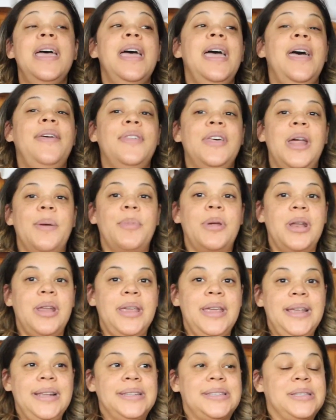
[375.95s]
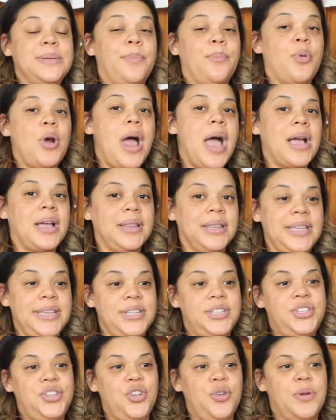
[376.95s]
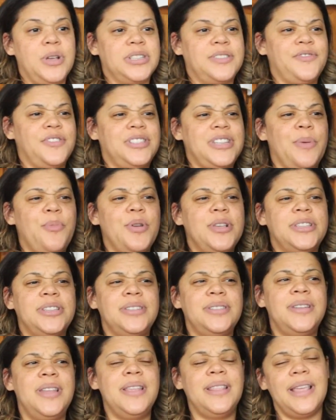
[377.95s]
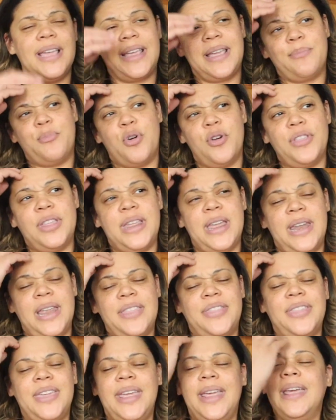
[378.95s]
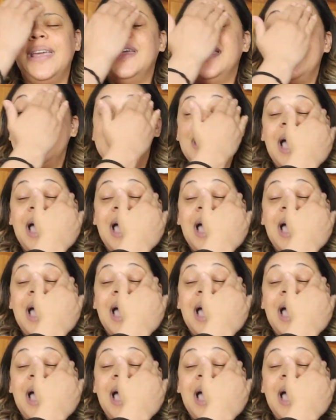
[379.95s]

And then I'm gonna eat some broccoli too, because for some reason, like more than anything,